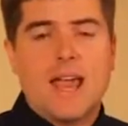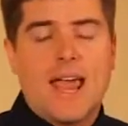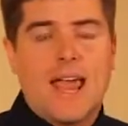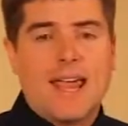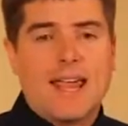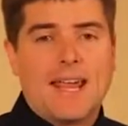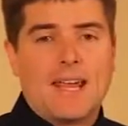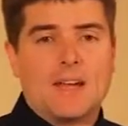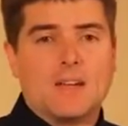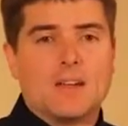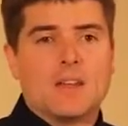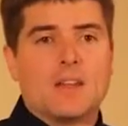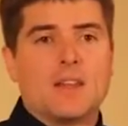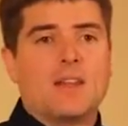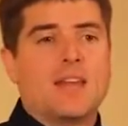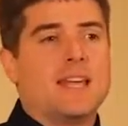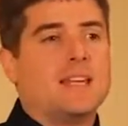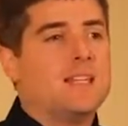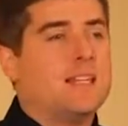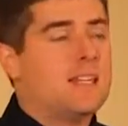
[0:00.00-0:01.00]
and
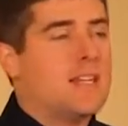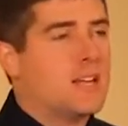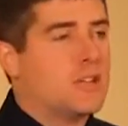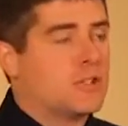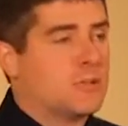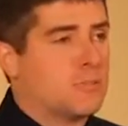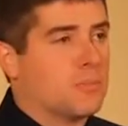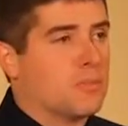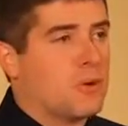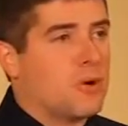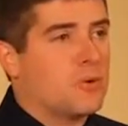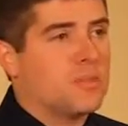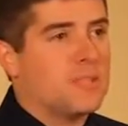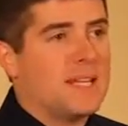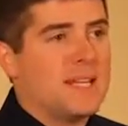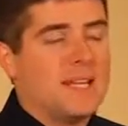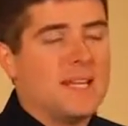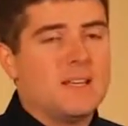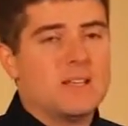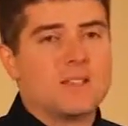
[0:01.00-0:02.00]
they denature
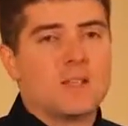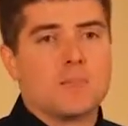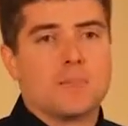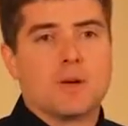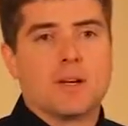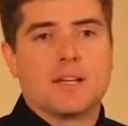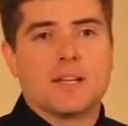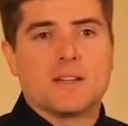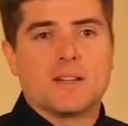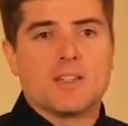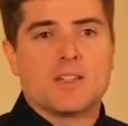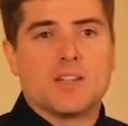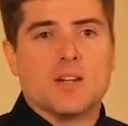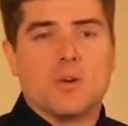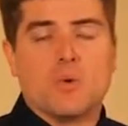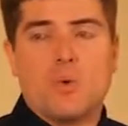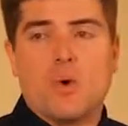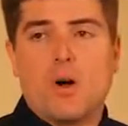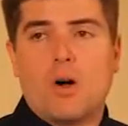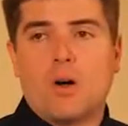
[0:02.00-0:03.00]
proteins, they break down
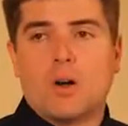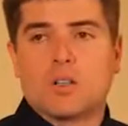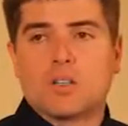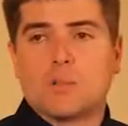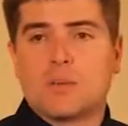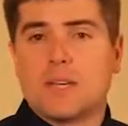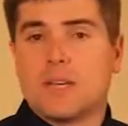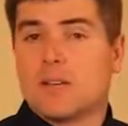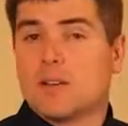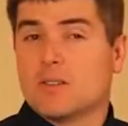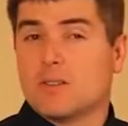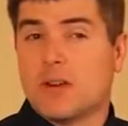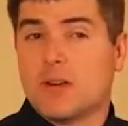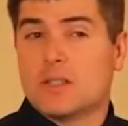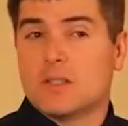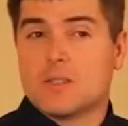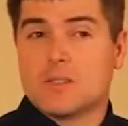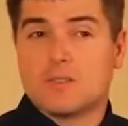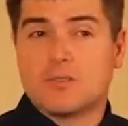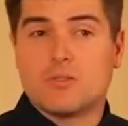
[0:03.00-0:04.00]
cell walls, but they don't
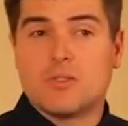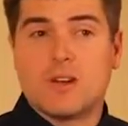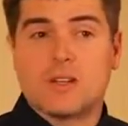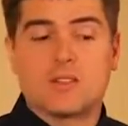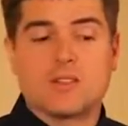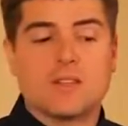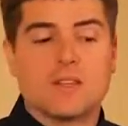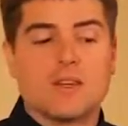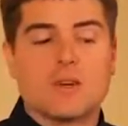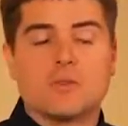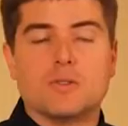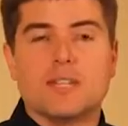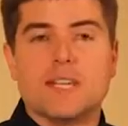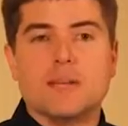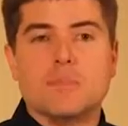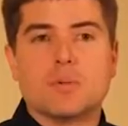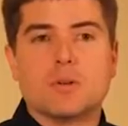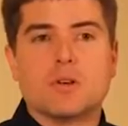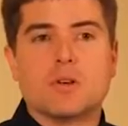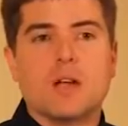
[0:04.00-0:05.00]
create this crust, so they go
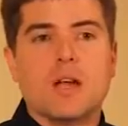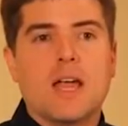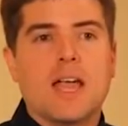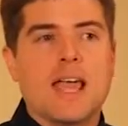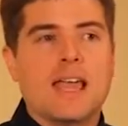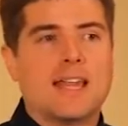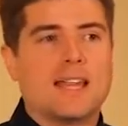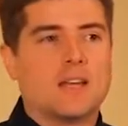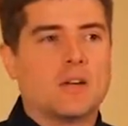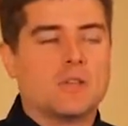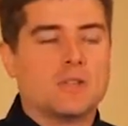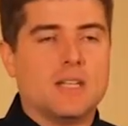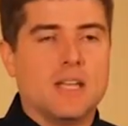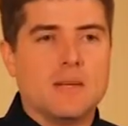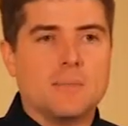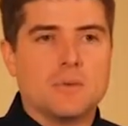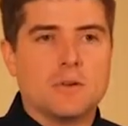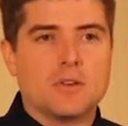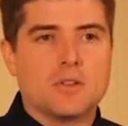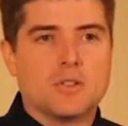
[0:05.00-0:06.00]
deeper and they go
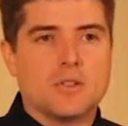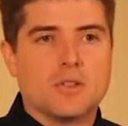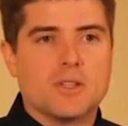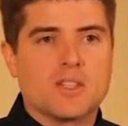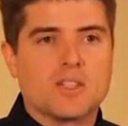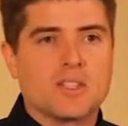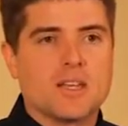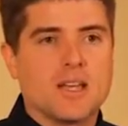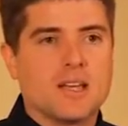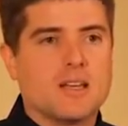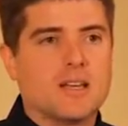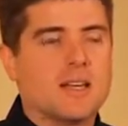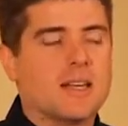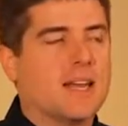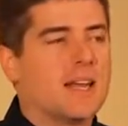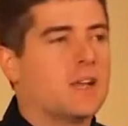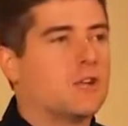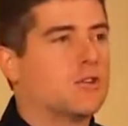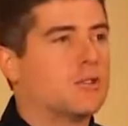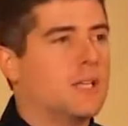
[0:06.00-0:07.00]
deeper into the skin and
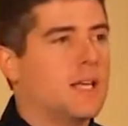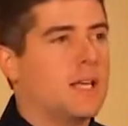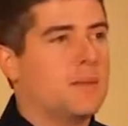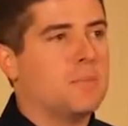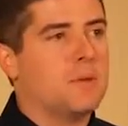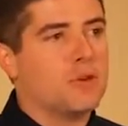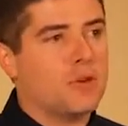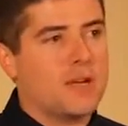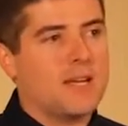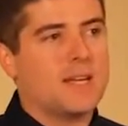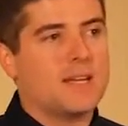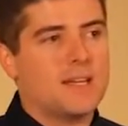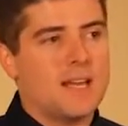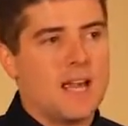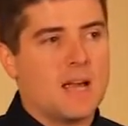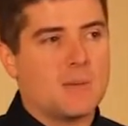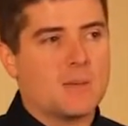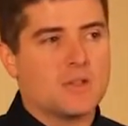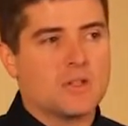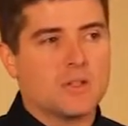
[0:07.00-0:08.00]
they keep creating
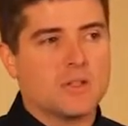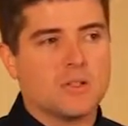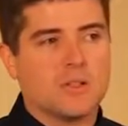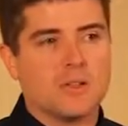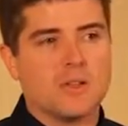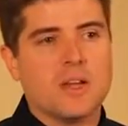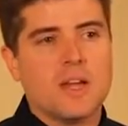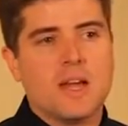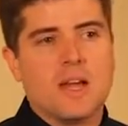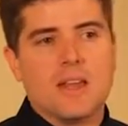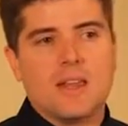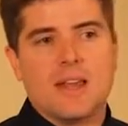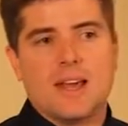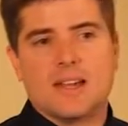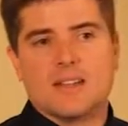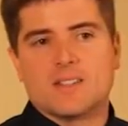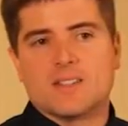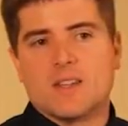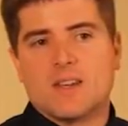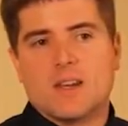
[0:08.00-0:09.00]
damage until
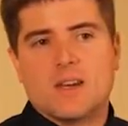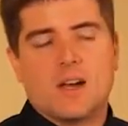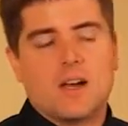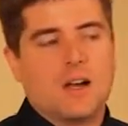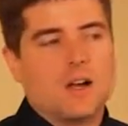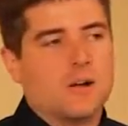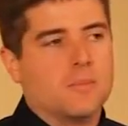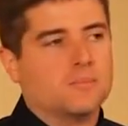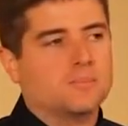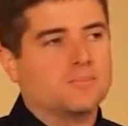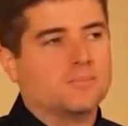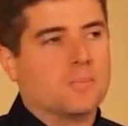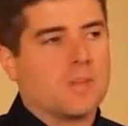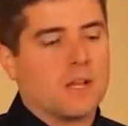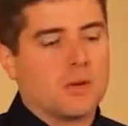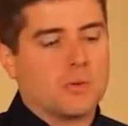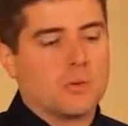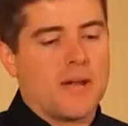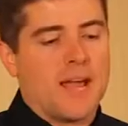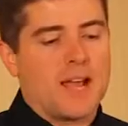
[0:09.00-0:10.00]
that, um,
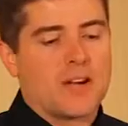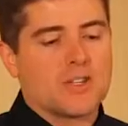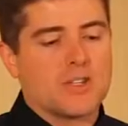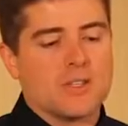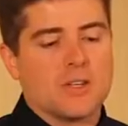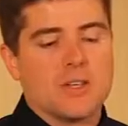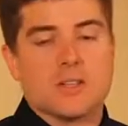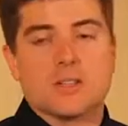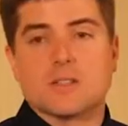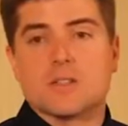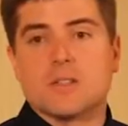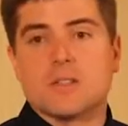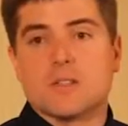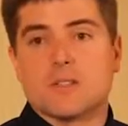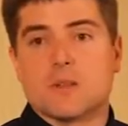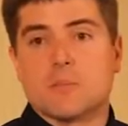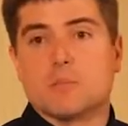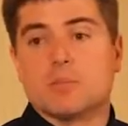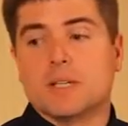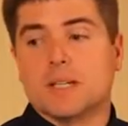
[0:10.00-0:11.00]
that reaction is,
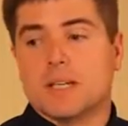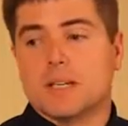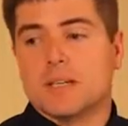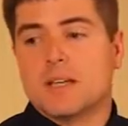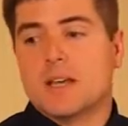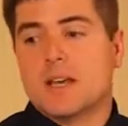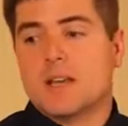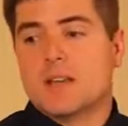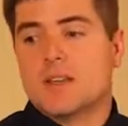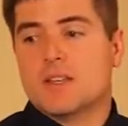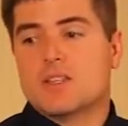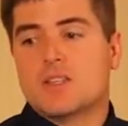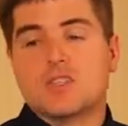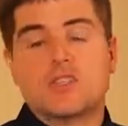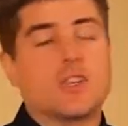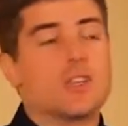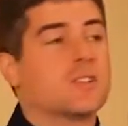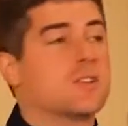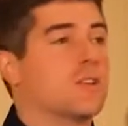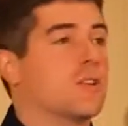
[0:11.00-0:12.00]
is completed. This is
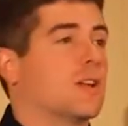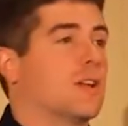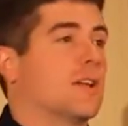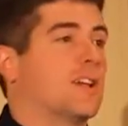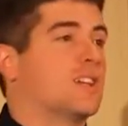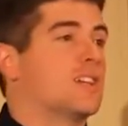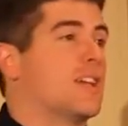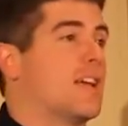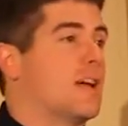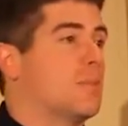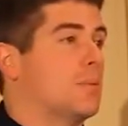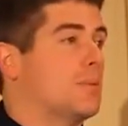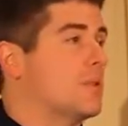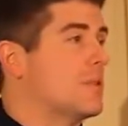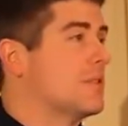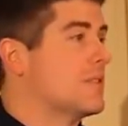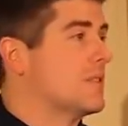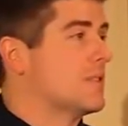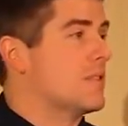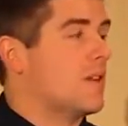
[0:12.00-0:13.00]
just a, an example.
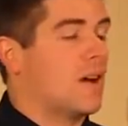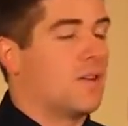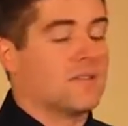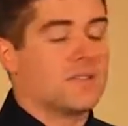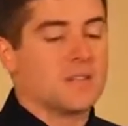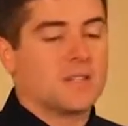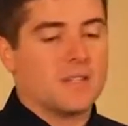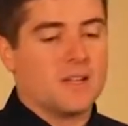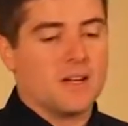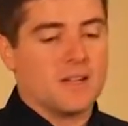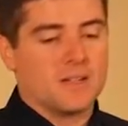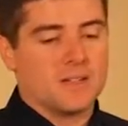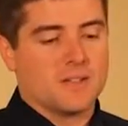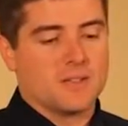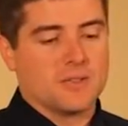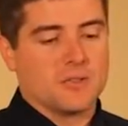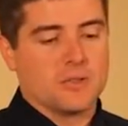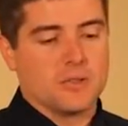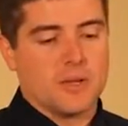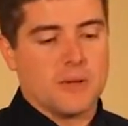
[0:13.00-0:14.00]
This is obviously not a,
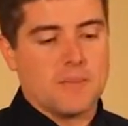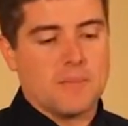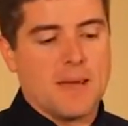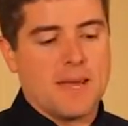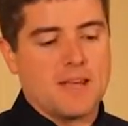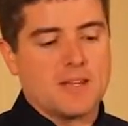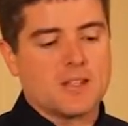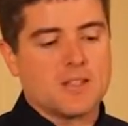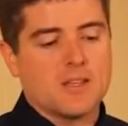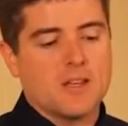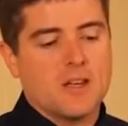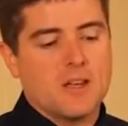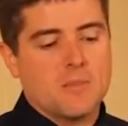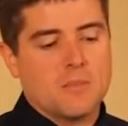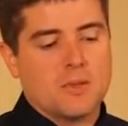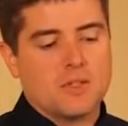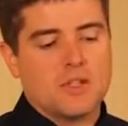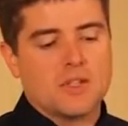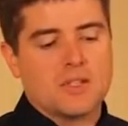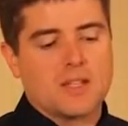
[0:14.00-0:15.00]
truly a base,
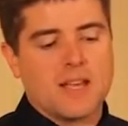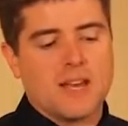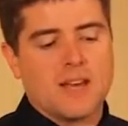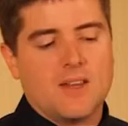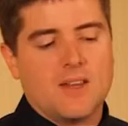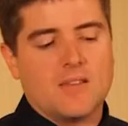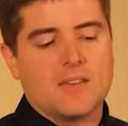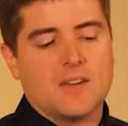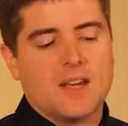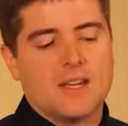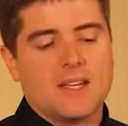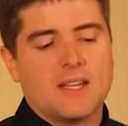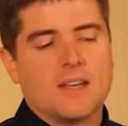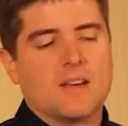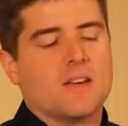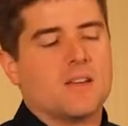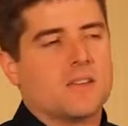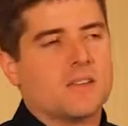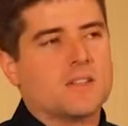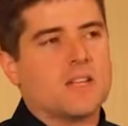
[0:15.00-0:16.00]
but just to give you an
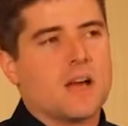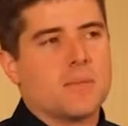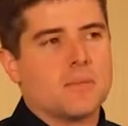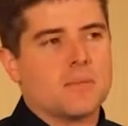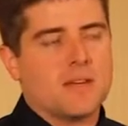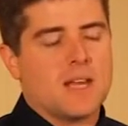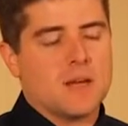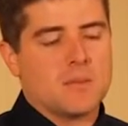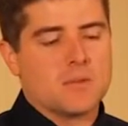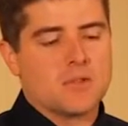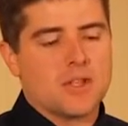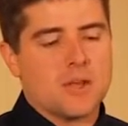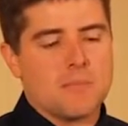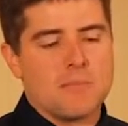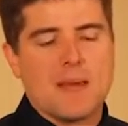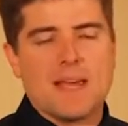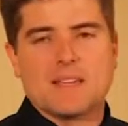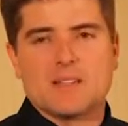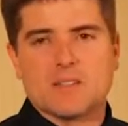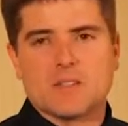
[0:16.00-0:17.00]
idea of the type of damage that
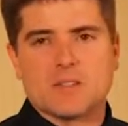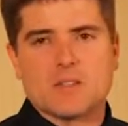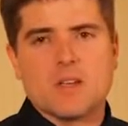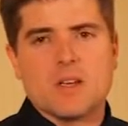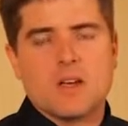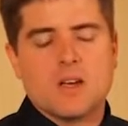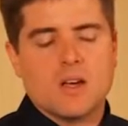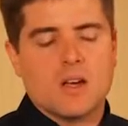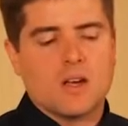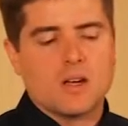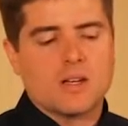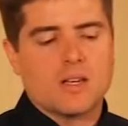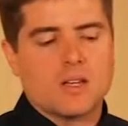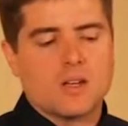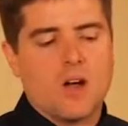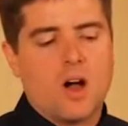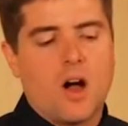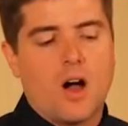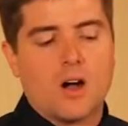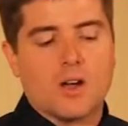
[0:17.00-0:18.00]
bases uh, can
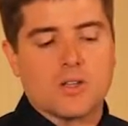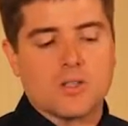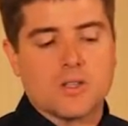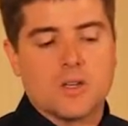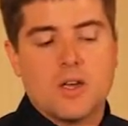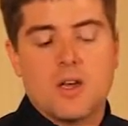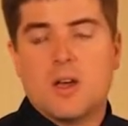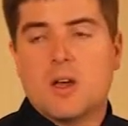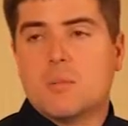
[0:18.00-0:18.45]
cause.